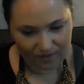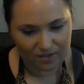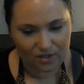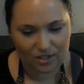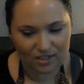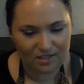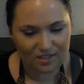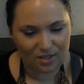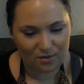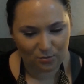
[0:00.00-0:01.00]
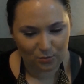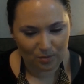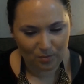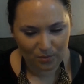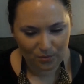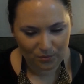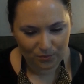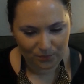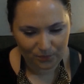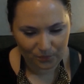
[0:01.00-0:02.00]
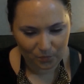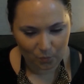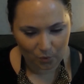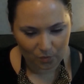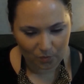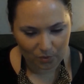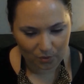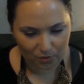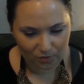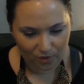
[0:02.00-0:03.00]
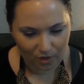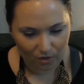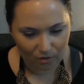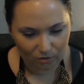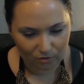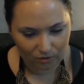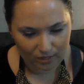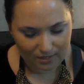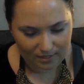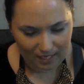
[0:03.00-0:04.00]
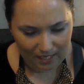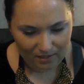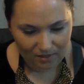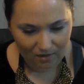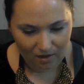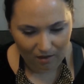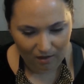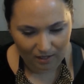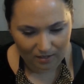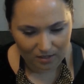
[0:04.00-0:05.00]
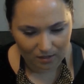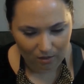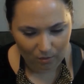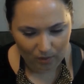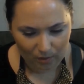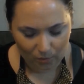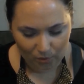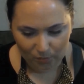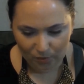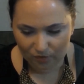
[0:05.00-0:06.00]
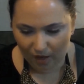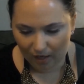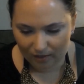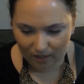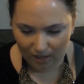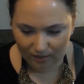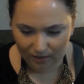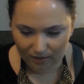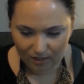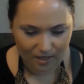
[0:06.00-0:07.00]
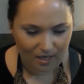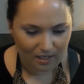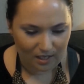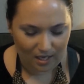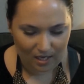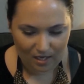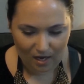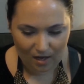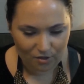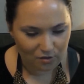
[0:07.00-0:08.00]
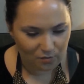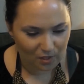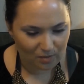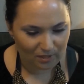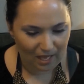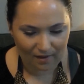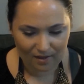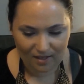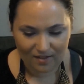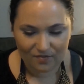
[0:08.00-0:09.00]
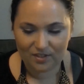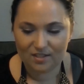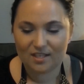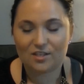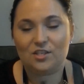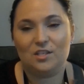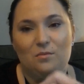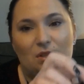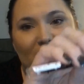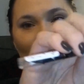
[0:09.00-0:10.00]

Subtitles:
So this is a Rimmel Waterproof Kohl Scandal Eyes Longwear Waterproof Eyeliner in 101 Black. This is actually really